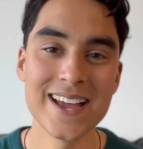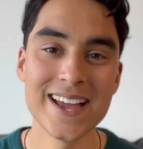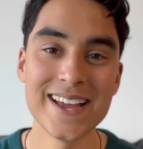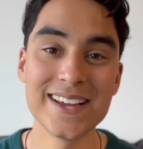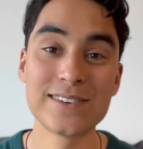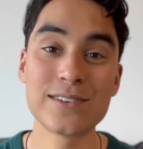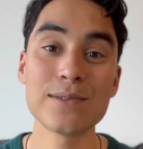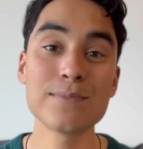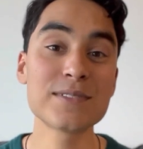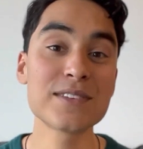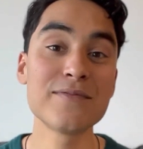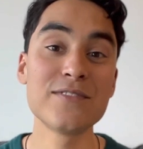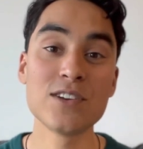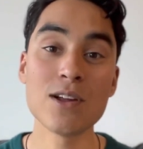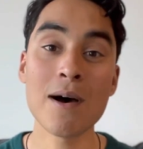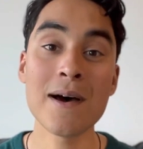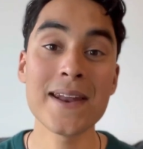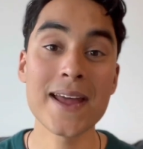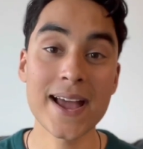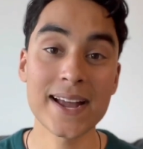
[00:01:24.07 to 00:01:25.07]
In terms of
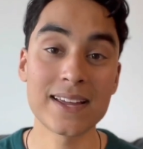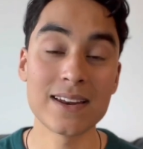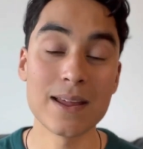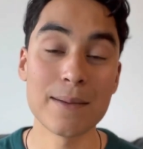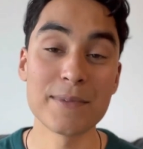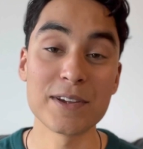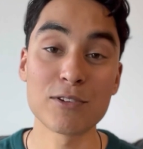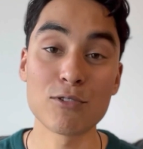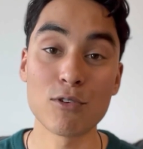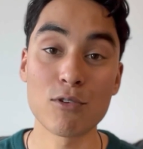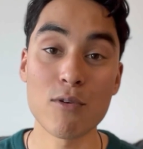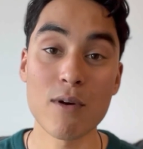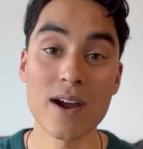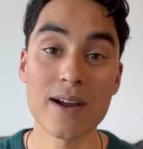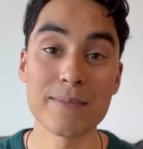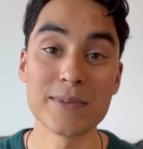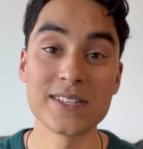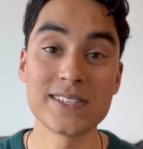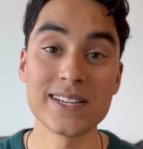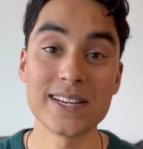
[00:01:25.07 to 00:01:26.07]
non-academic
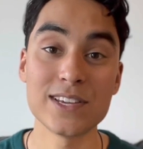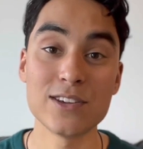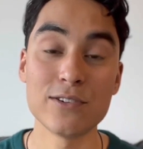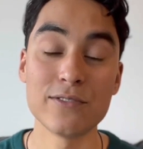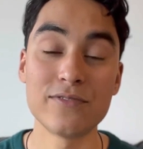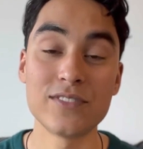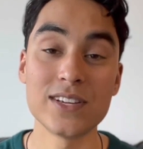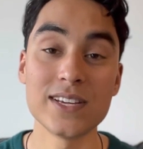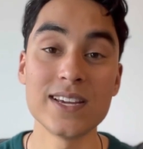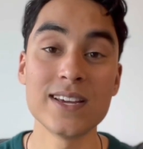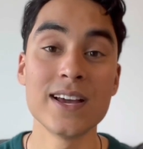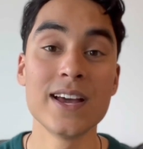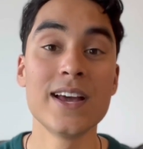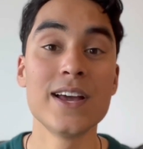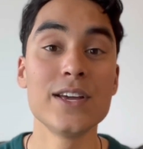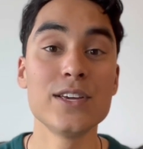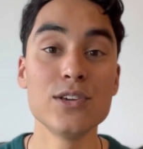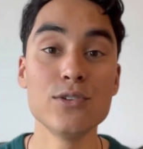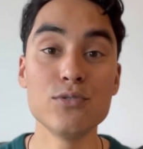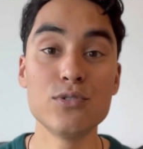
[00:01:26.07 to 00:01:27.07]
requirements at UofT,
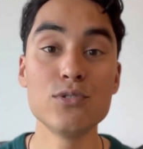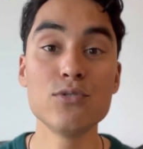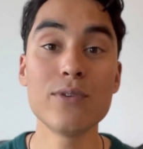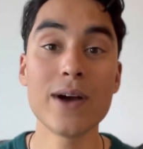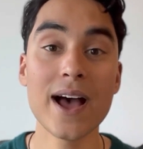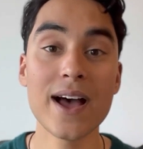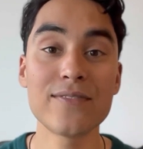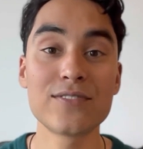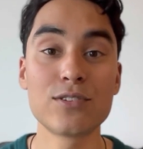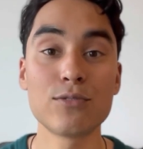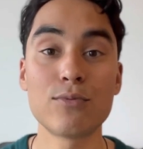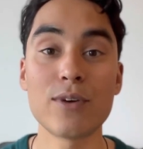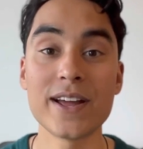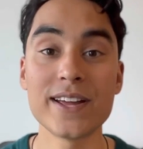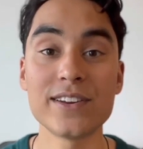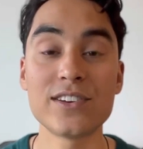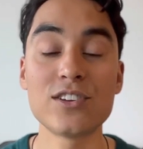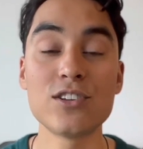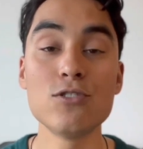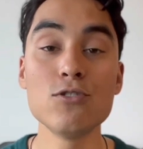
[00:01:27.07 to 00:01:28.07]
you do have to
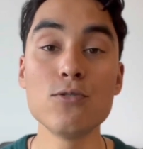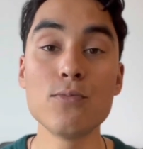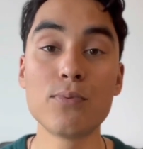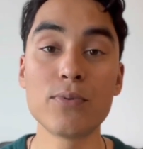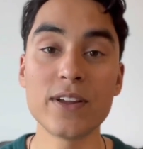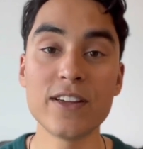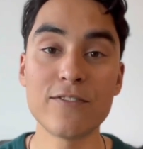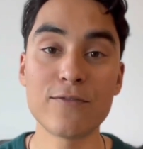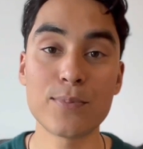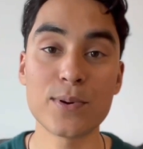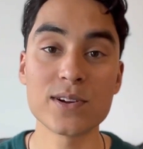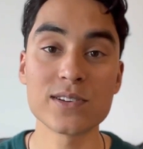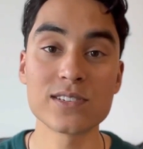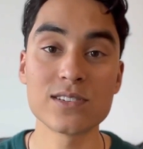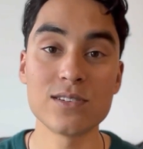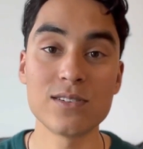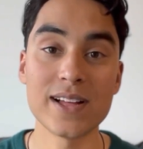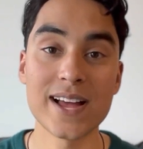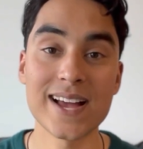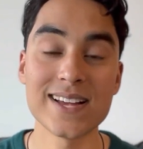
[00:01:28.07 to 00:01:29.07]
write 2 brief
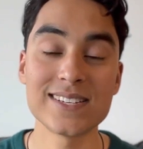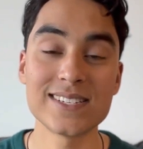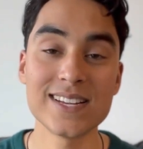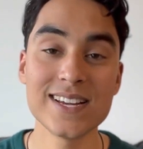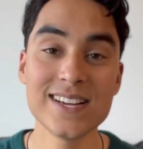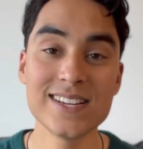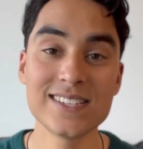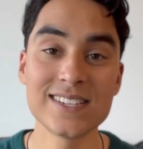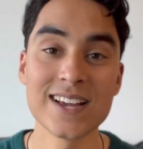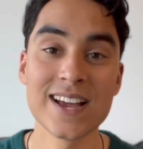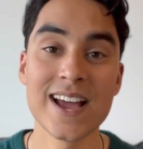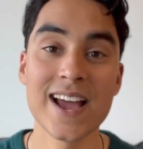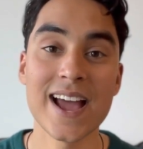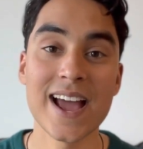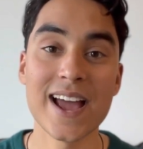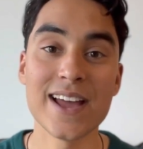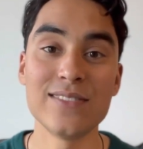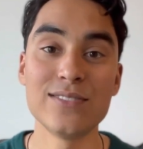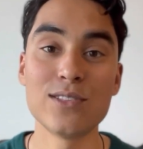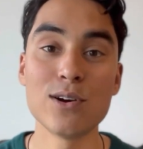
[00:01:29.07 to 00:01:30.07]
personal essays,
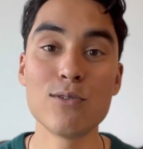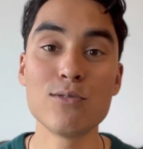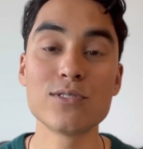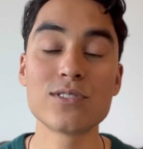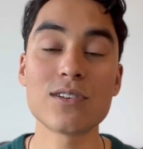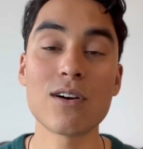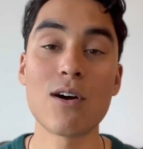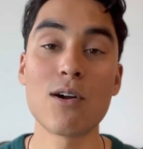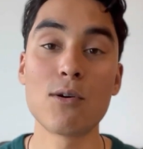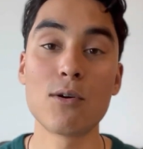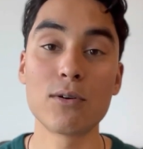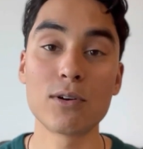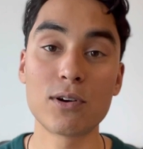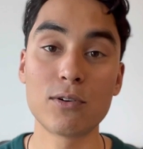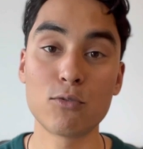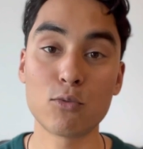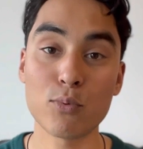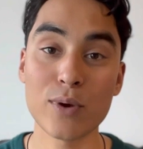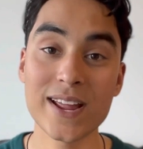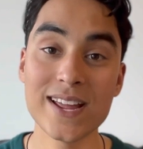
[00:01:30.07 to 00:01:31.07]
and those are
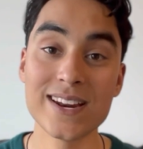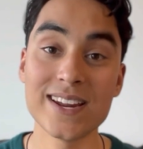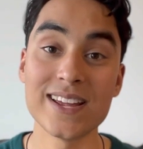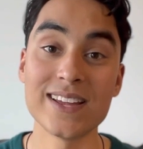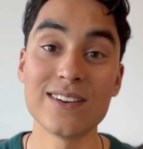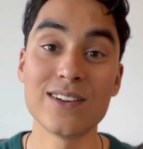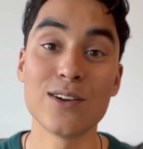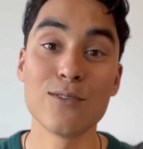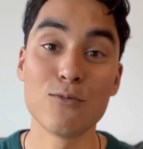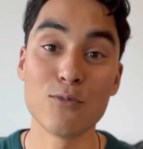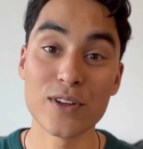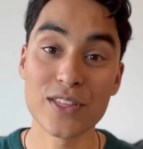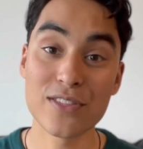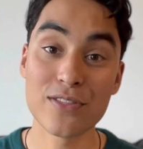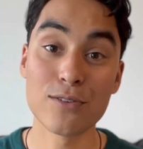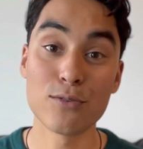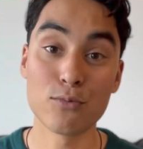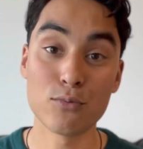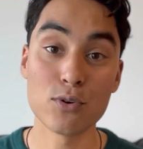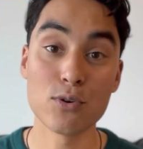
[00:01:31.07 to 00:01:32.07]
graded with
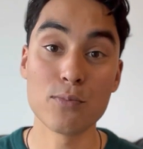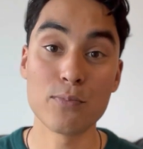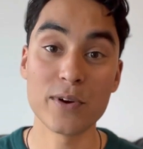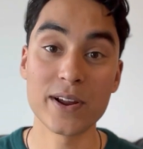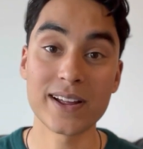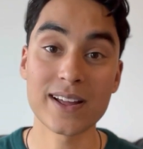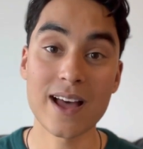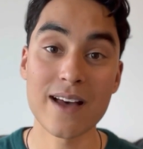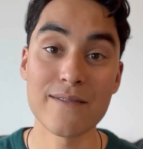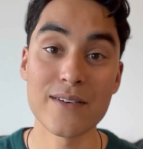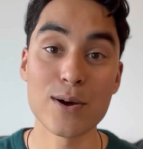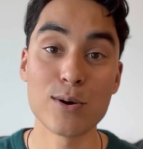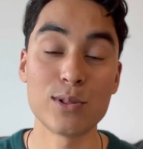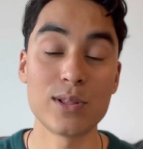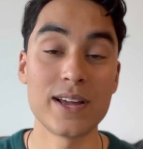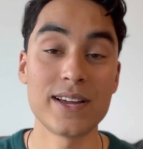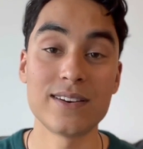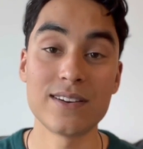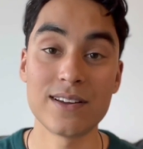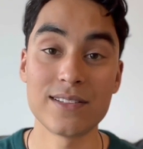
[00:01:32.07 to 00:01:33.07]
the rubric I've
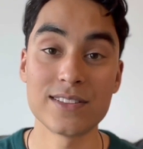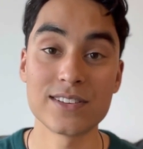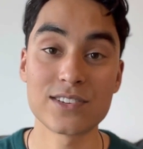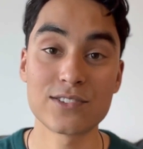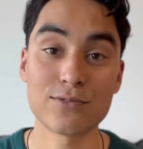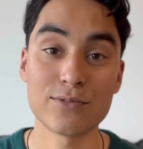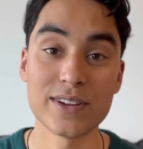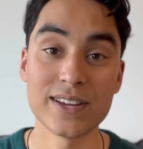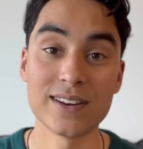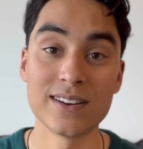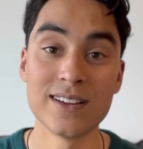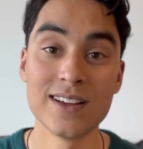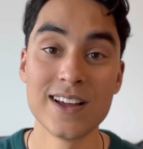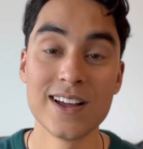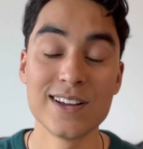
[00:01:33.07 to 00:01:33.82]
outlined on the screen.